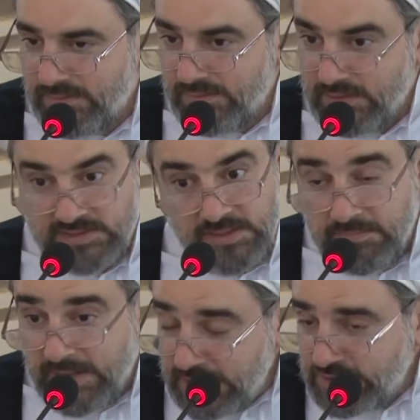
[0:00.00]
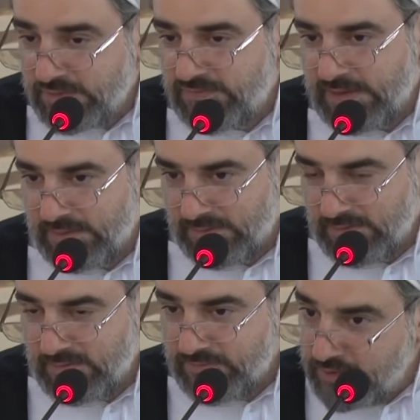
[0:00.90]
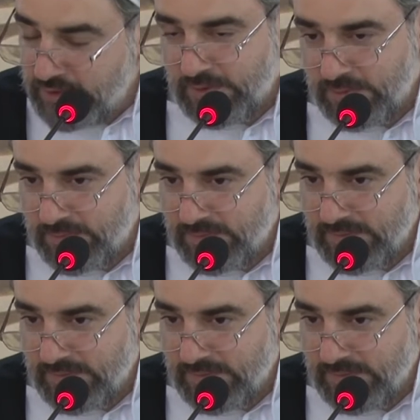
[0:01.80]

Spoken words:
It's a major veil for you.